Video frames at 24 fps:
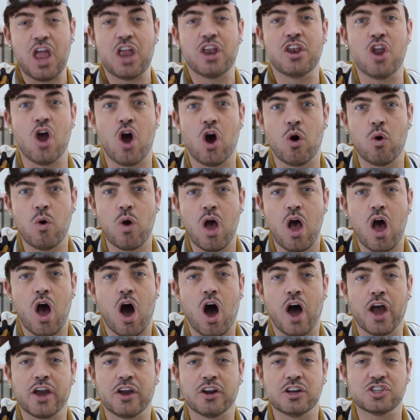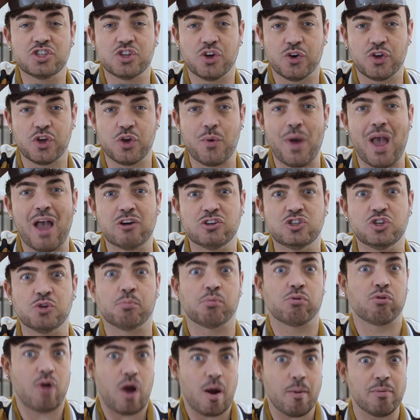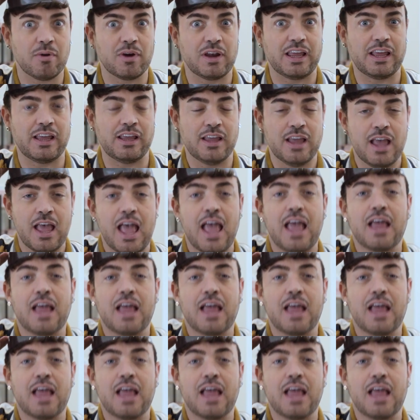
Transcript: No, I'm going to show you how to properly